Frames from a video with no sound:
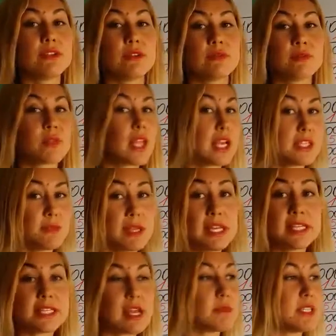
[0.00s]
it as
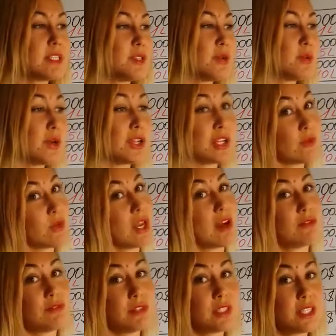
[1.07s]
many times as you want. And we
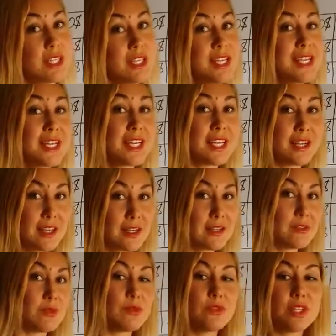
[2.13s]
have really
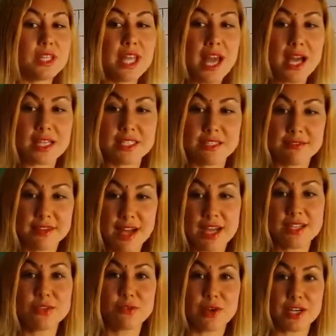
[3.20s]
active
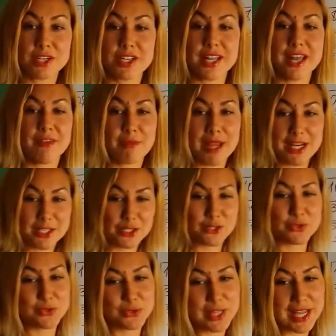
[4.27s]
guys who actually have
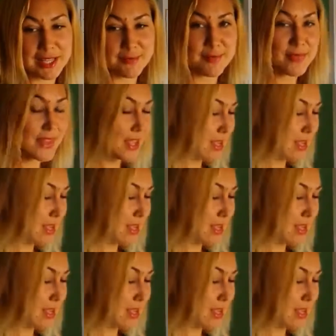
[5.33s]
managed to do that.